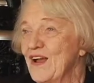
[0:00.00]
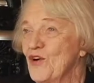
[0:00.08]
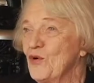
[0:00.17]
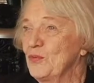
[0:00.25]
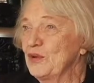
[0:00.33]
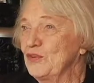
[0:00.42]

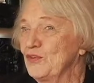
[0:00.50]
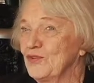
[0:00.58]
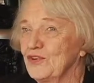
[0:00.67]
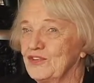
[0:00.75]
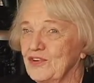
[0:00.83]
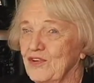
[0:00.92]
hope it
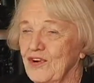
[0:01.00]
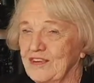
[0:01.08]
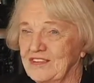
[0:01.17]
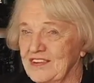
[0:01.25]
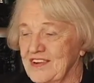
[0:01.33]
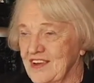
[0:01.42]
tours
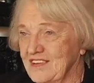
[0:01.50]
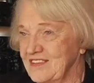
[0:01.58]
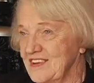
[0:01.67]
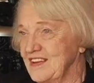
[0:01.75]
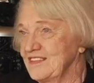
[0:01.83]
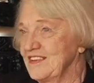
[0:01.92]
across the United
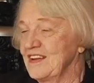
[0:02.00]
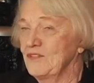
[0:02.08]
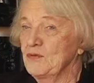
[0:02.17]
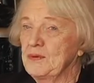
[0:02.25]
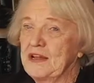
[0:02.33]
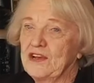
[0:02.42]
States and
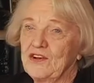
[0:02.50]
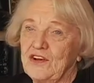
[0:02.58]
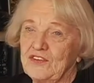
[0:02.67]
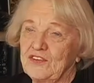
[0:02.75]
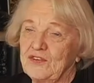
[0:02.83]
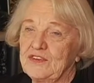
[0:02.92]
everybody
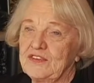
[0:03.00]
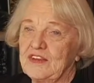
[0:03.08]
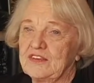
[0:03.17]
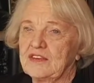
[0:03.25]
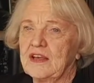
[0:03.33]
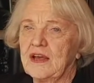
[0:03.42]
calls you and
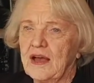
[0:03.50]
says,